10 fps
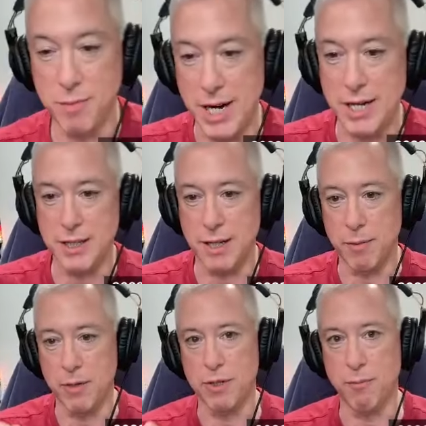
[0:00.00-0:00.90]
have been anything
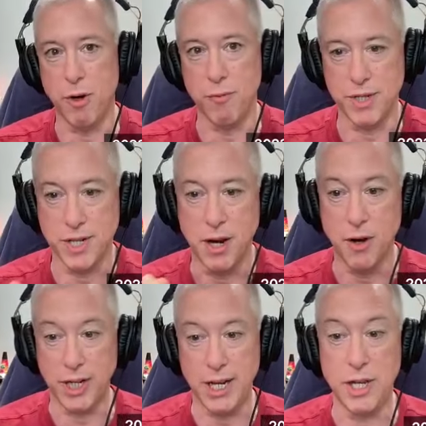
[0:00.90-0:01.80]
but it, the point was
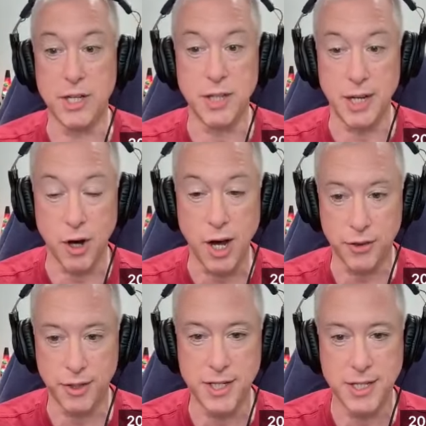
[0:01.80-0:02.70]
okay they, they
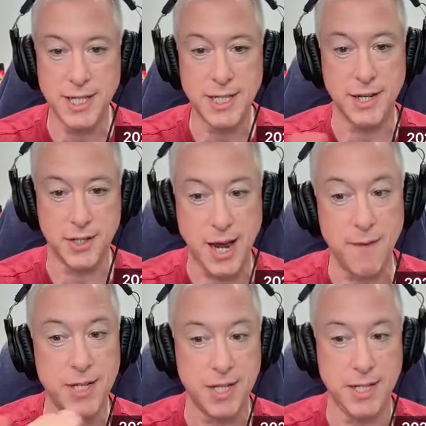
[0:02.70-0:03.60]
caught this detail so
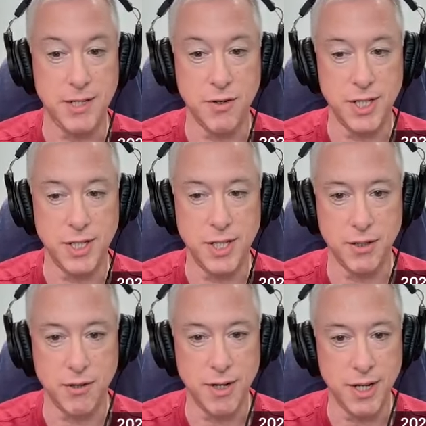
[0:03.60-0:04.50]
obviously they're
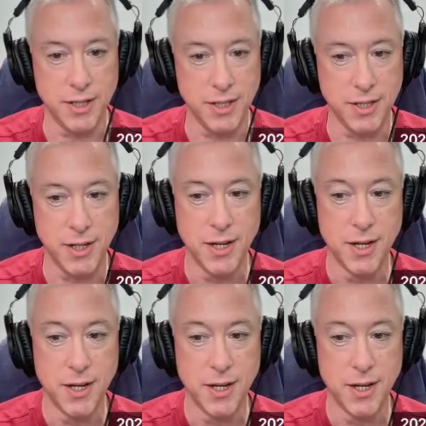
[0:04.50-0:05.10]
detail oriented